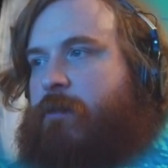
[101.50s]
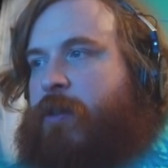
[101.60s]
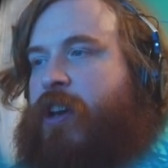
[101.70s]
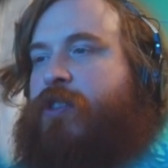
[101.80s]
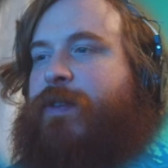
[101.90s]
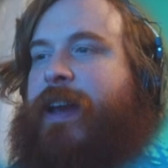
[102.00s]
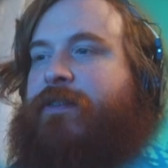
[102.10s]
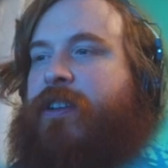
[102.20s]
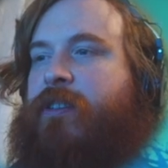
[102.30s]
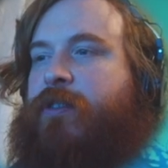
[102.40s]
Because we have
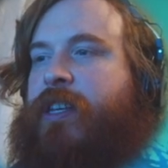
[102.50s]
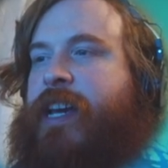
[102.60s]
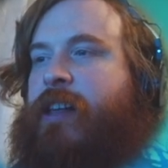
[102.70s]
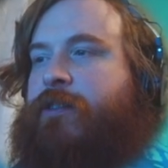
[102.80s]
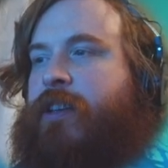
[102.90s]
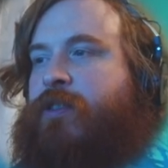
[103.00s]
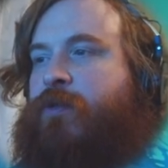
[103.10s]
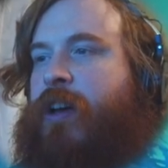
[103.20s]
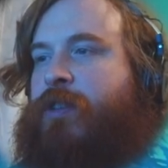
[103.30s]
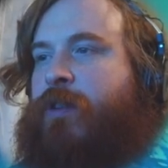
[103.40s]
to include the yellows as
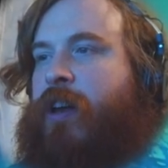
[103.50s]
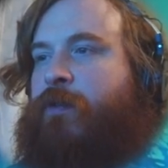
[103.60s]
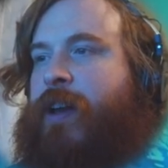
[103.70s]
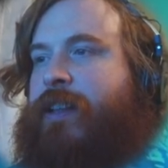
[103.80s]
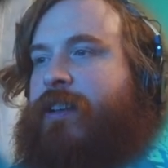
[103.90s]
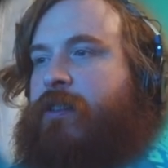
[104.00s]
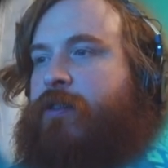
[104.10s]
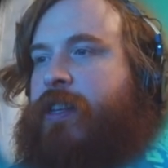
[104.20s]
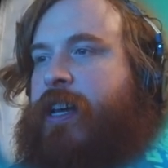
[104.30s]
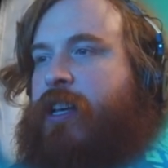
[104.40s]
well. If we had to
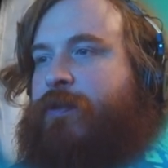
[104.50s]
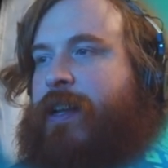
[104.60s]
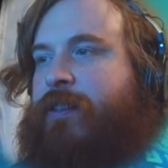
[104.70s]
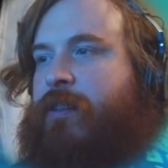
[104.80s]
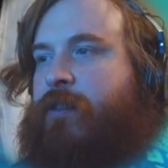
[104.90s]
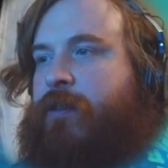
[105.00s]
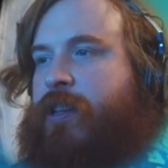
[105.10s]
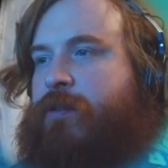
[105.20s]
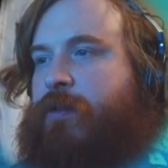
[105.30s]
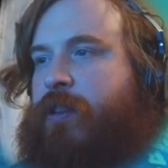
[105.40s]
include the yellows, we have to include
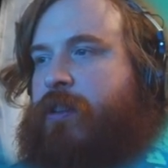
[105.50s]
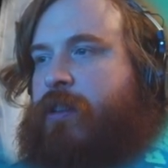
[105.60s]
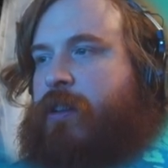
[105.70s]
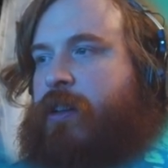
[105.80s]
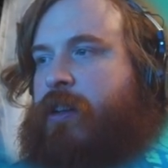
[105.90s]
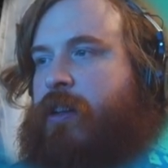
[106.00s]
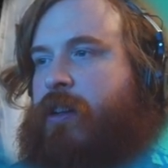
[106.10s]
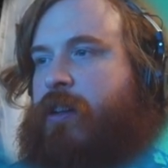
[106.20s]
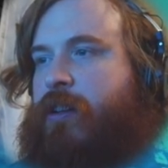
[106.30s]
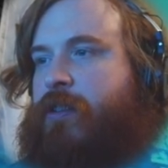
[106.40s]
this one.
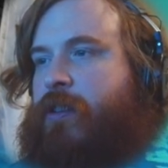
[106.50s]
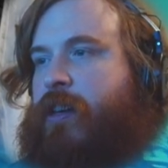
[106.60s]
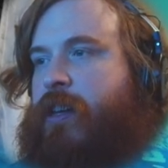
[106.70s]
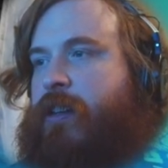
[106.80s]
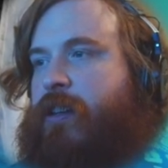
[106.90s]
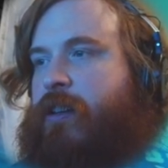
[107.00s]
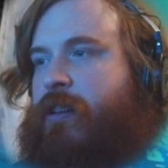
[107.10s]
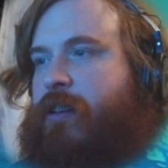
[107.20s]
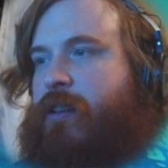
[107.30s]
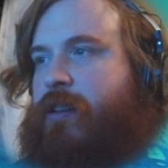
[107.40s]
So then,
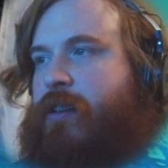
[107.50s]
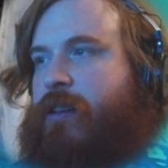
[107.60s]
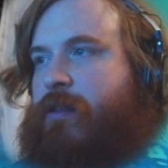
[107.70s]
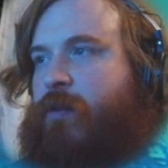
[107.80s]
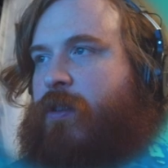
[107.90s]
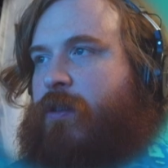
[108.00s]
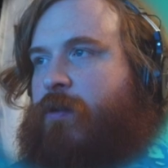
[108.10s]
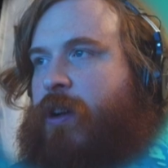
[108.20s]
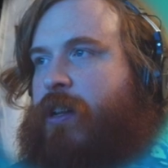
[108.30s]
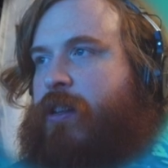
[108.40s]

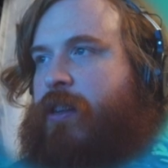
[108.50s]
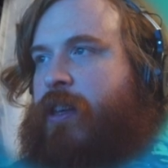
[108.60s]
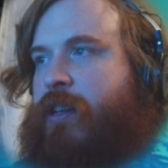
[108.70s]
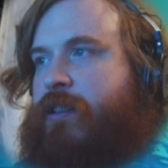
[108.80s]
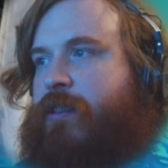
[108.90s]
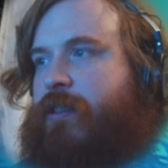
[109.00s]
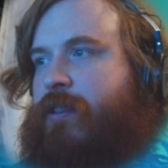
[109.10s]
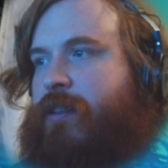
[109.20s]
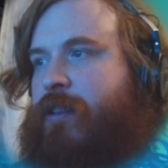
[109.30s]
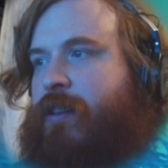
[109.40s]
what? This?
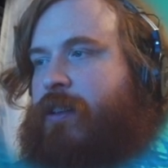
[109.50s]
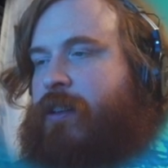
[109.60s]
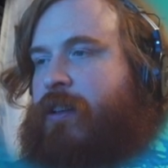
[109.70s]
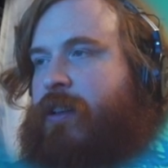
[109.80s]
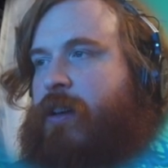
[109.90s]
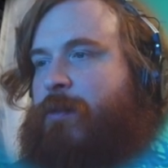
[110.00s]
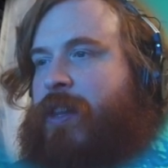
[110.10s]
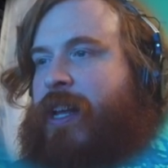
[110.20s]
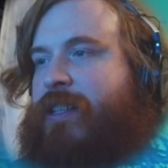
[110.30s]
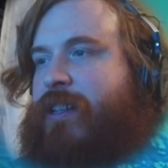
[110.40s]
But
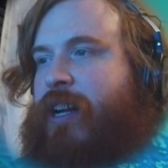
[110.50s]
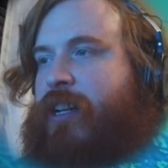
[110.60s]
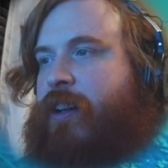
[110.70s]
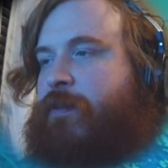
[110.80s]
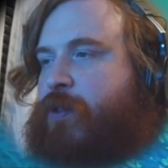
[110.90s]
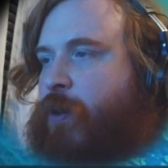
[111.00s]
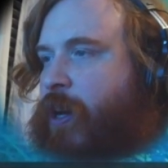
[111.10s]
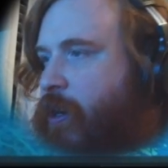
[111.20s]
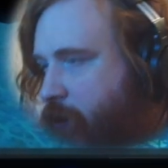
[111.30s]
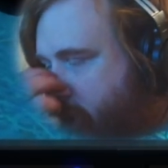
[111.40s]
that's not enough
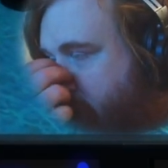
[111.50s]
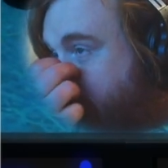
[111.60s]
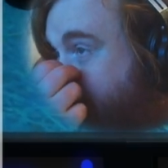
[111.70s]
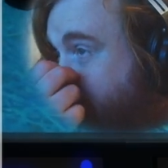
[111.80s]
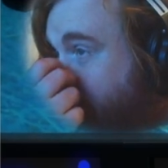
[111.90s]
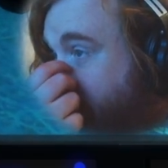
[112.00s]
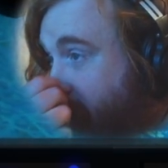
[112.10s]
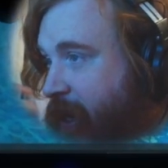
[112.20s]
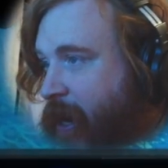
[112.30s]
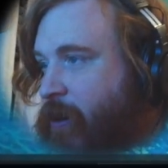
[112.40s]
squares, and it's not
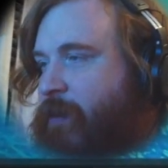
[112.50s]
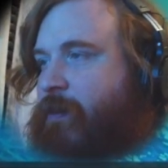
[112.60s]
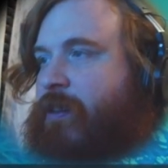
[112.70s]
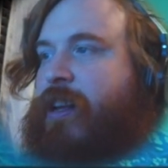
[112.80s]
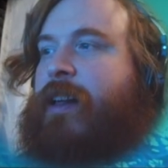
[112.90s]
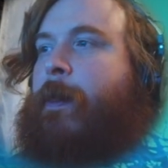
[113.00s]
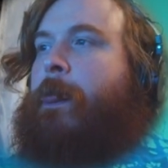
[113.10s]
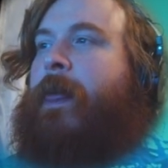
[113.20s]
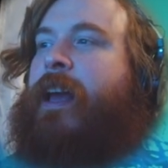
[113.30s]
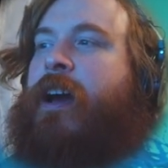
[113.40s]
accounting.
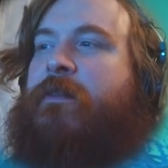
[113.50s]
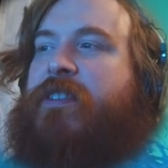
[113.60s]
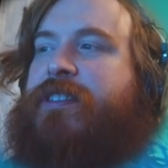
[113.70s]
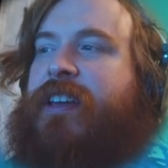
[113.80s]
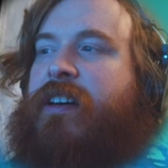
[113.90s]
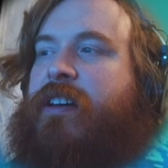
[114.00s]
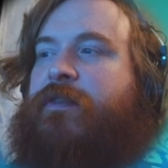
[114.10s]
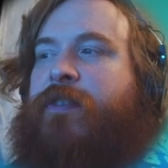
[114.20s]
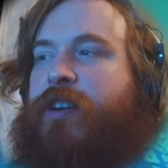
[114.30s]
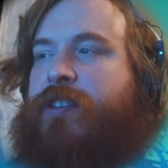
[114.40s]
It covers the
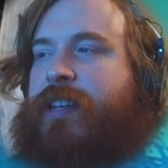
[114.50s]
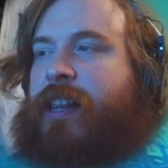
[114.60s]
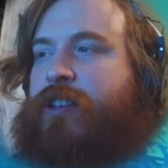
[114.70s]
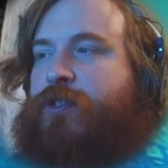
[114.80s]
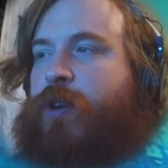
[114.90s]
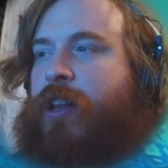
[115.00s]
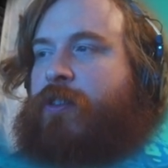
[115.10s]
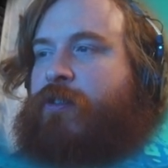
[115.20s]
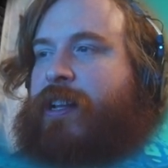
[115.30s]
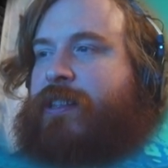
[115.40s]
first yellow square on
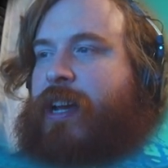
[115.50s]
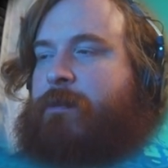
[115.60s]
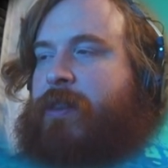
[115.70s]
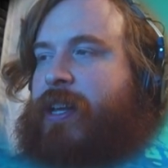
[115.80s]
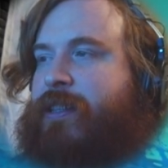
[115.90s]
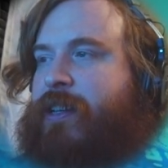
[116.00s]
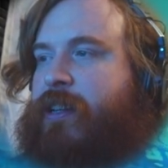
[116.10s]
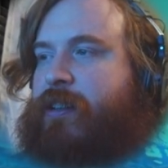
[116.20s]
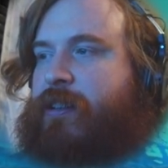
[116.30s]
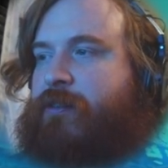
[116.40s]
the right side, but that's it,
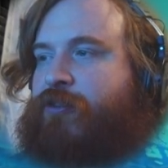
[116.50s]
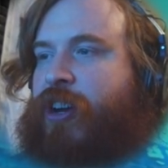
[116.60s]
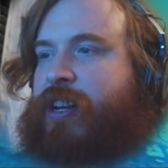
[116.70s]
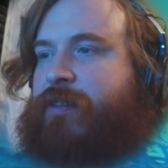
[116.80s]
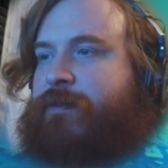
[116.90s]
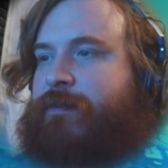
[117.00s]
right?